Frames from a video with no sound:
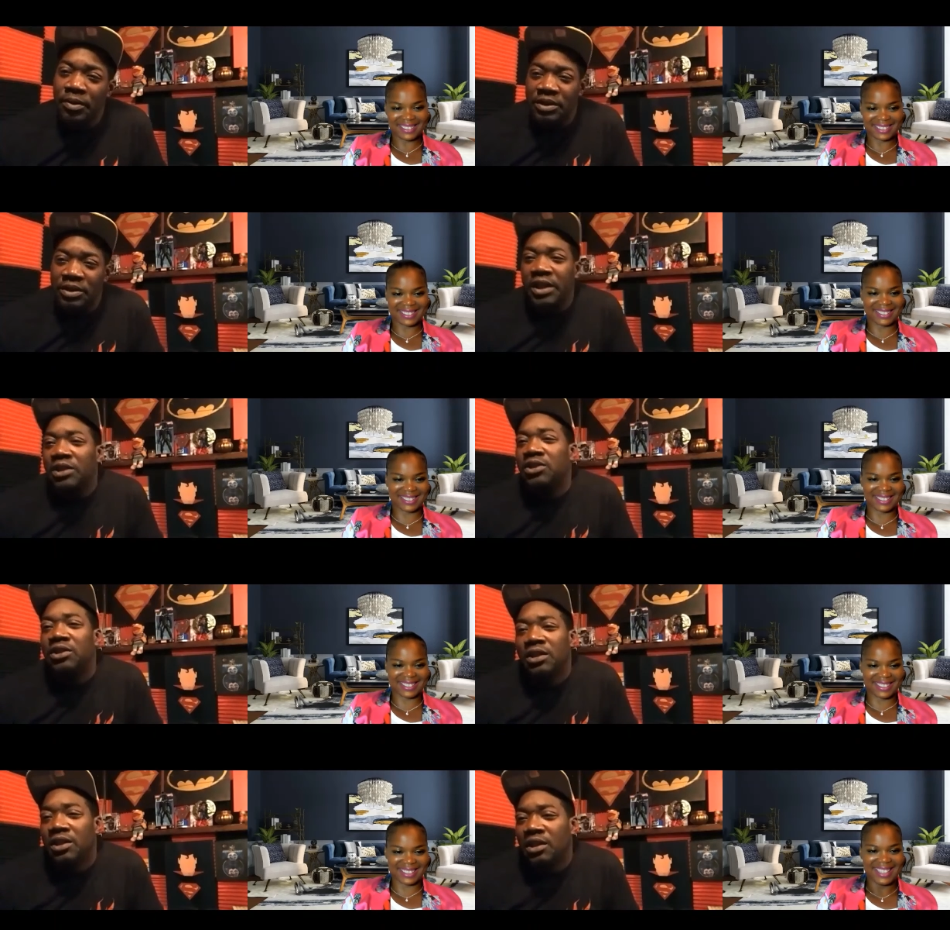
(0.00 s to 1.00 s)
Speaker 1: on stage.
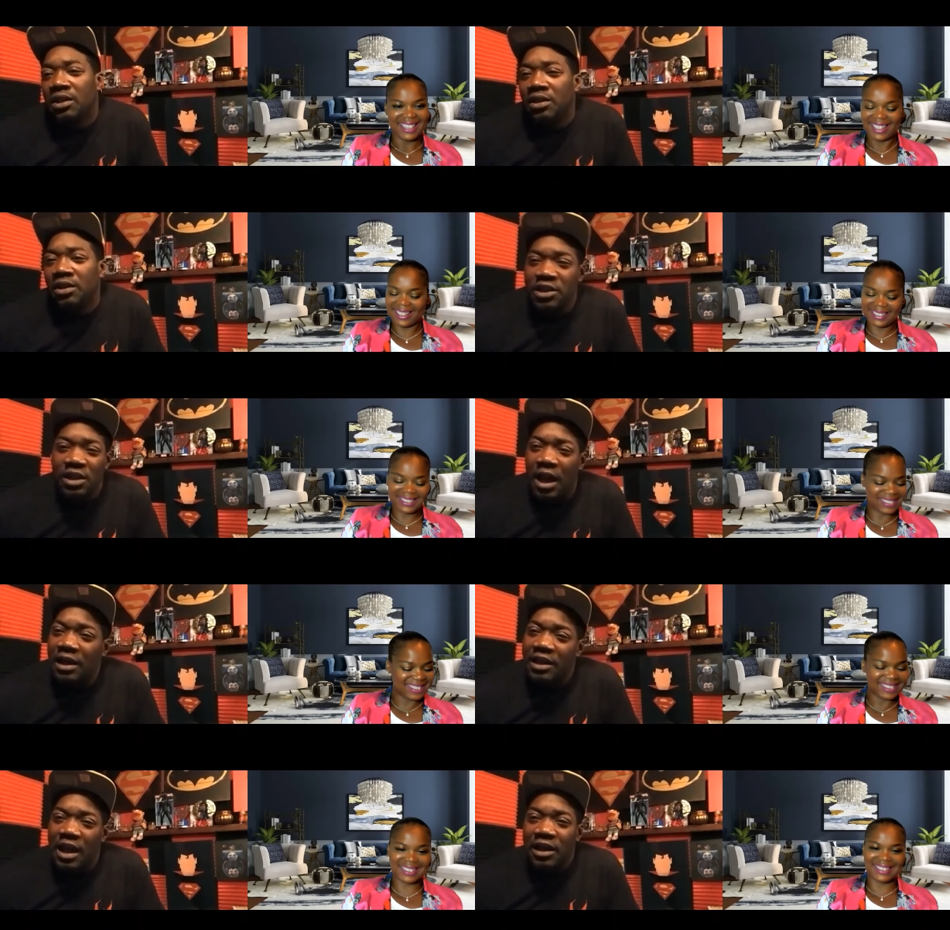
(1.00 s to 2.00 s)
Yes, I
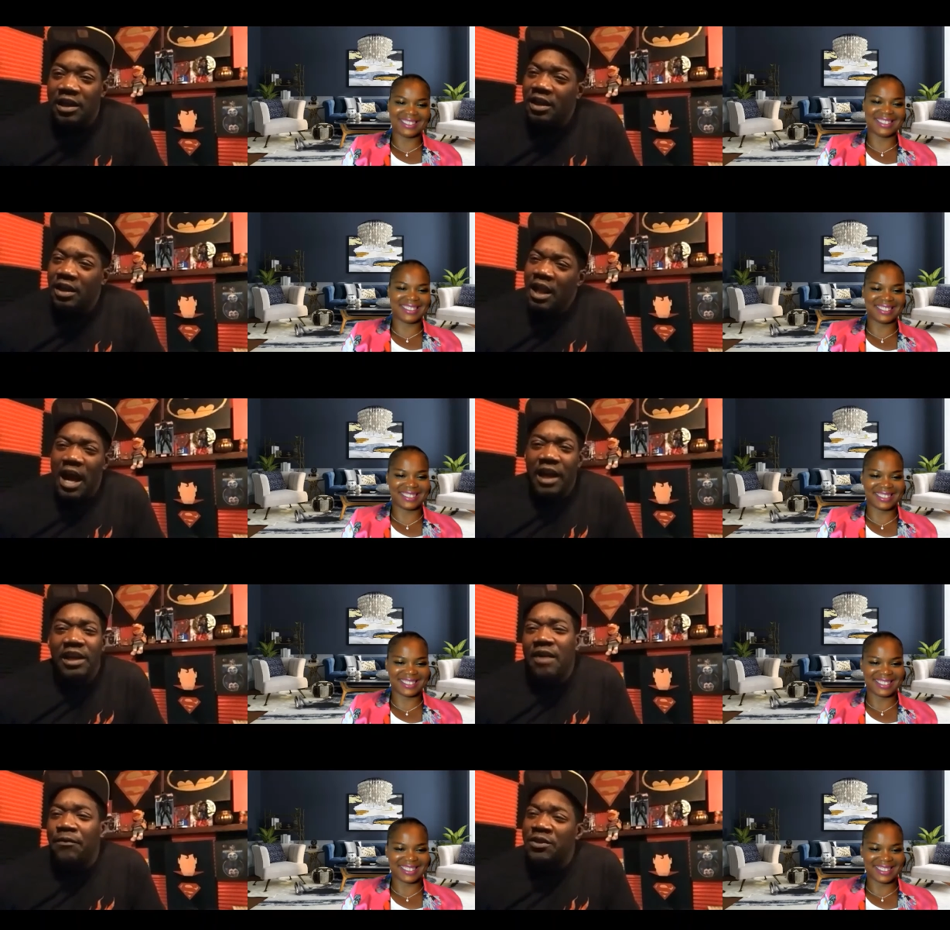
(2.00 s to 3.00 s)
leave, I leave, I leave
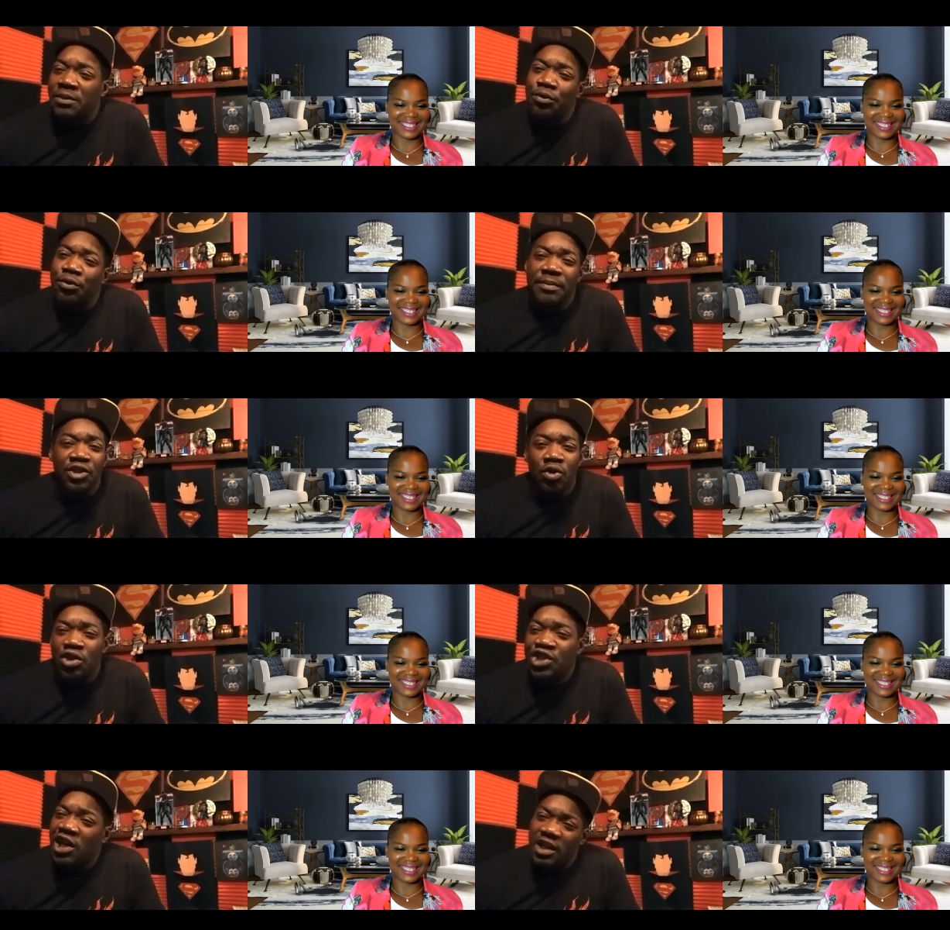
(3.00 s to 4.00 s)
that for Supreme and George
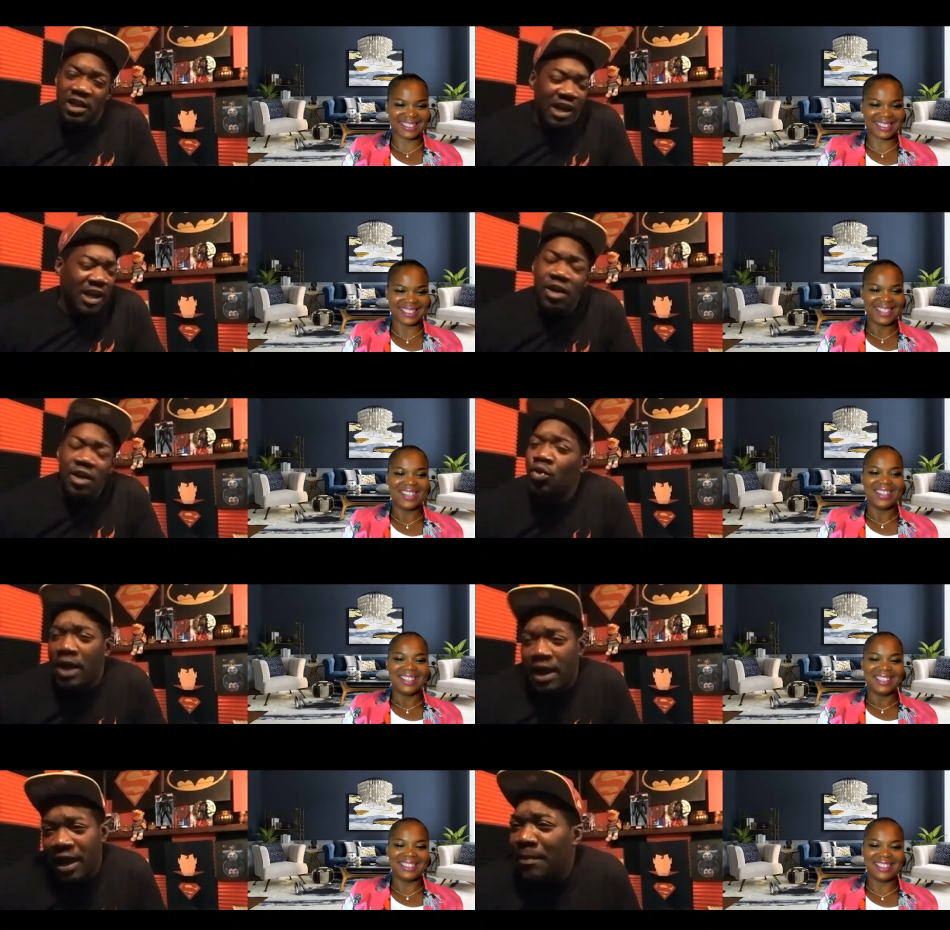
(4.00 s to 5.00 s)
Clinton. I can't do
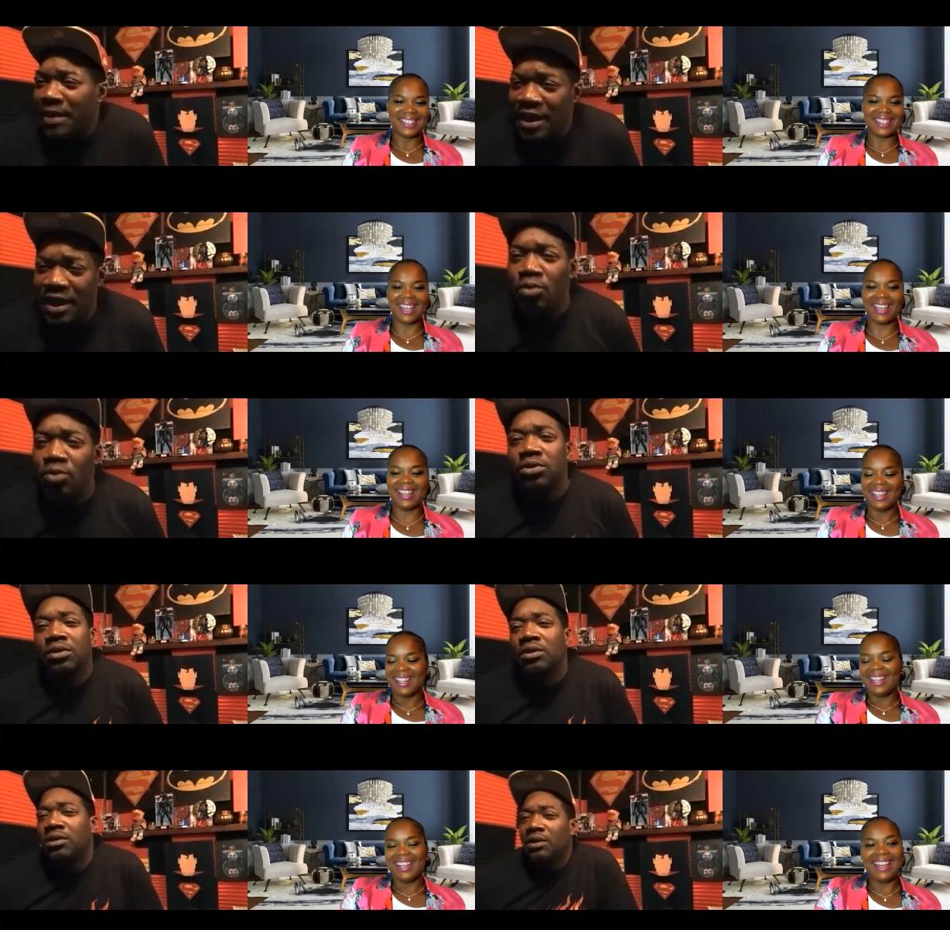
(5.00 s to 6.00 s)
that. I got bad ankles.
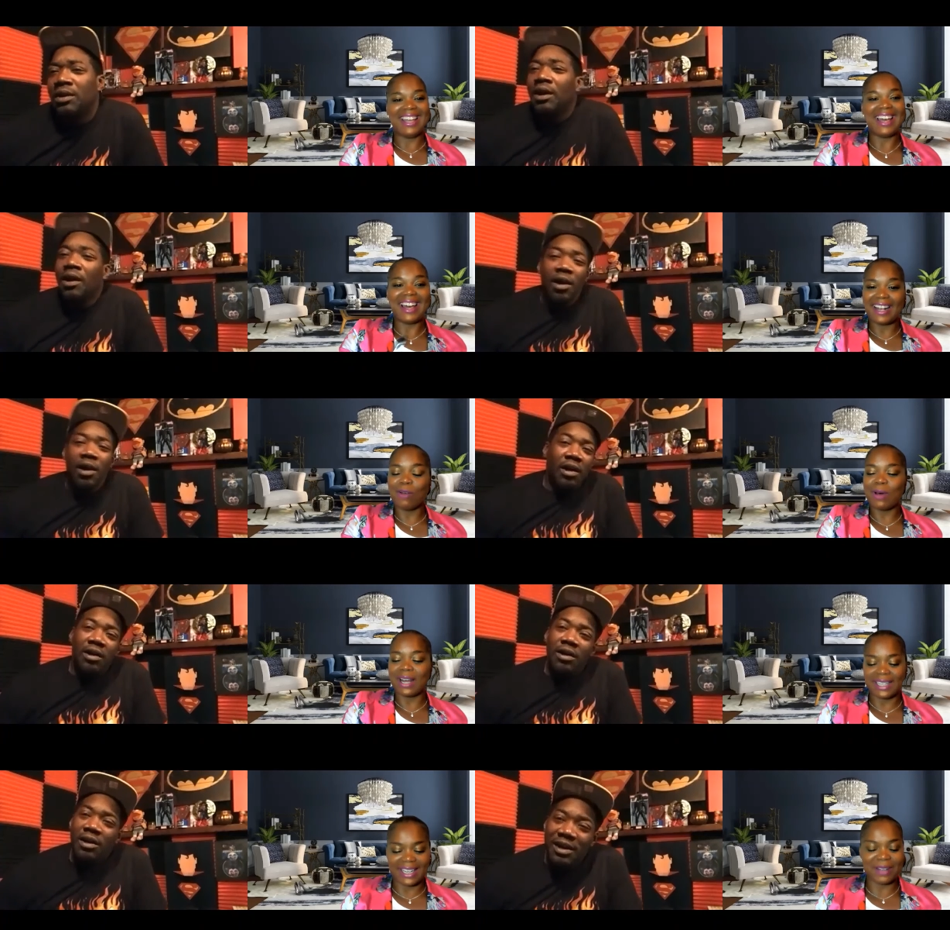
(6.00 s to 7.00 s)
Speaker 2: He got out what
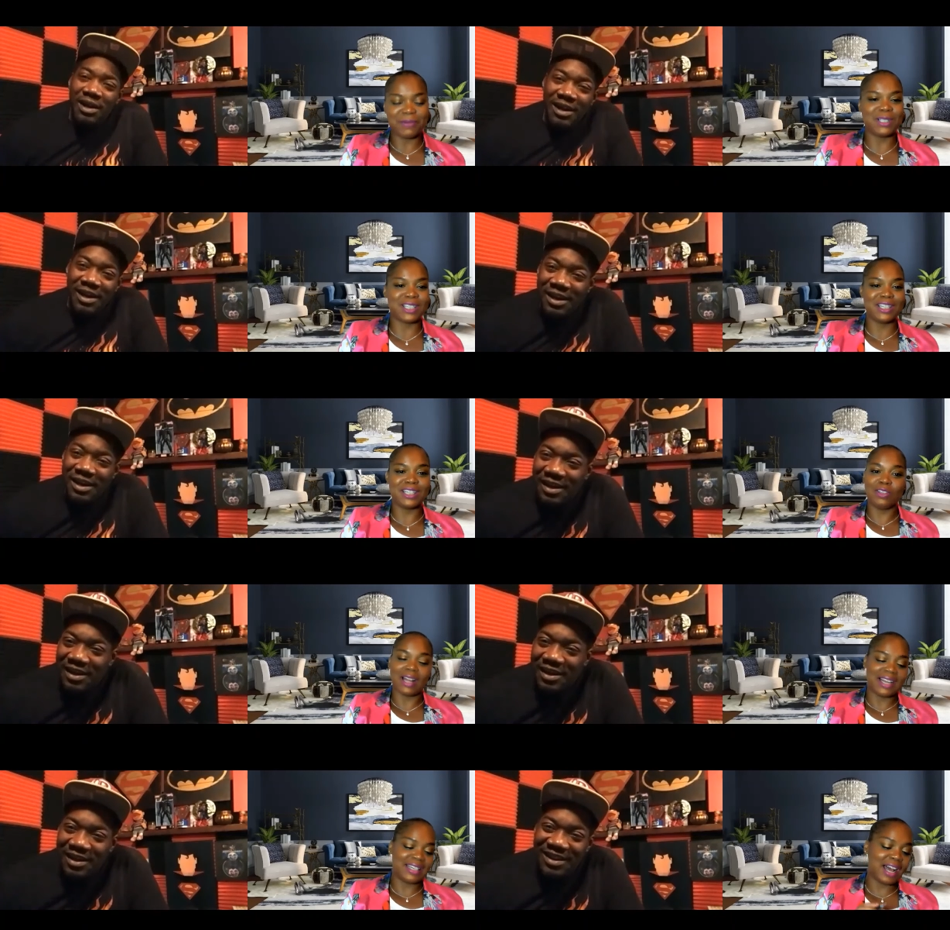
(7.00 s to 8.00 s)
I get was good. You
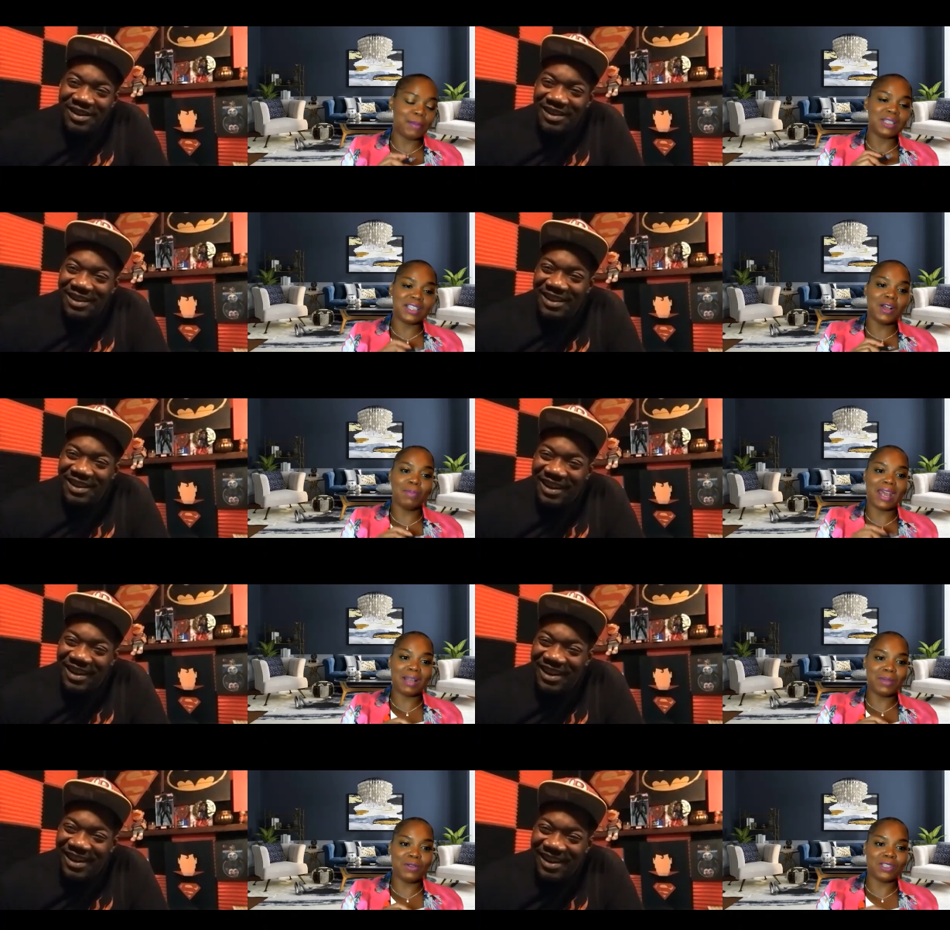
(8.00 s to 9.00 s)
like, no, nah, I'm still
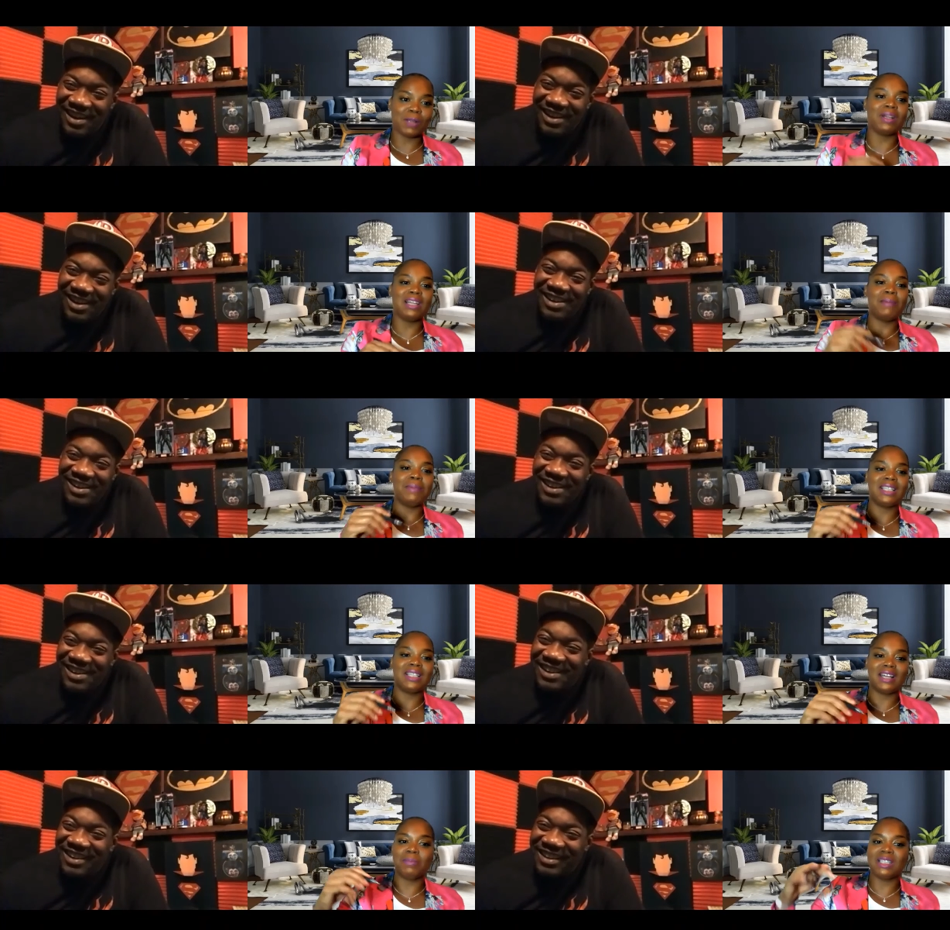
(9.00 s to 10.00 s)
making music, but let me
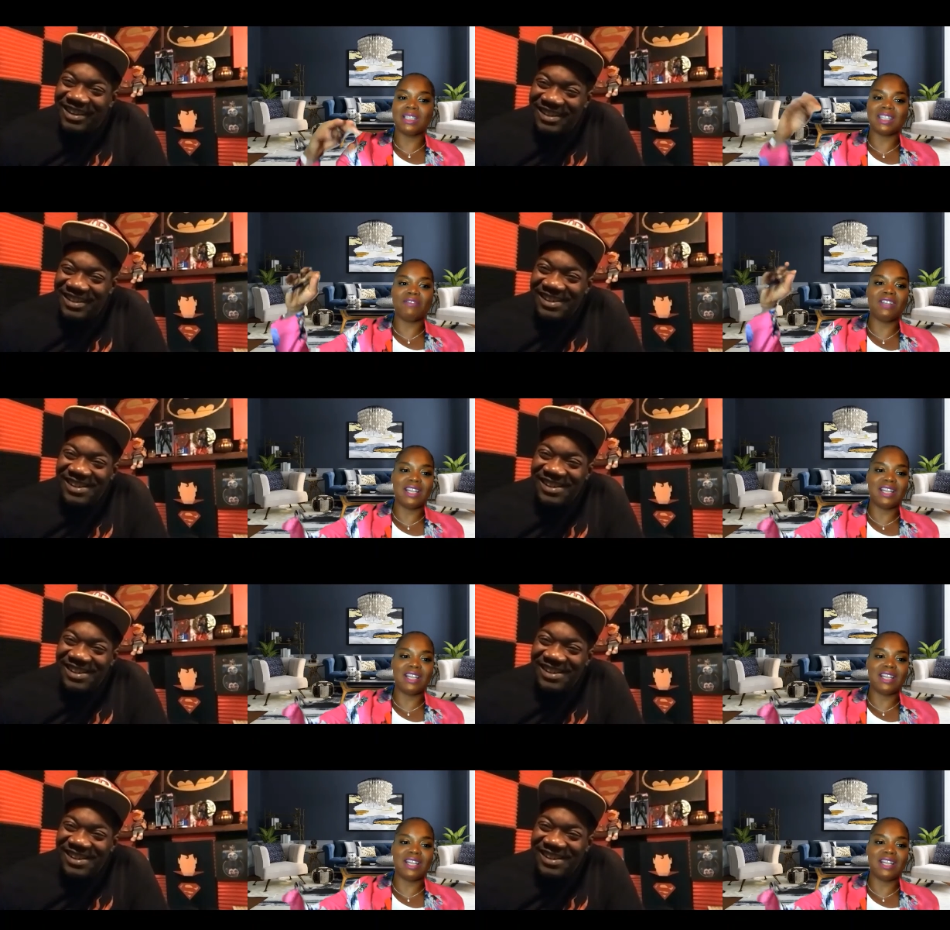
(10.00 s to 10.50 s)
set up the safety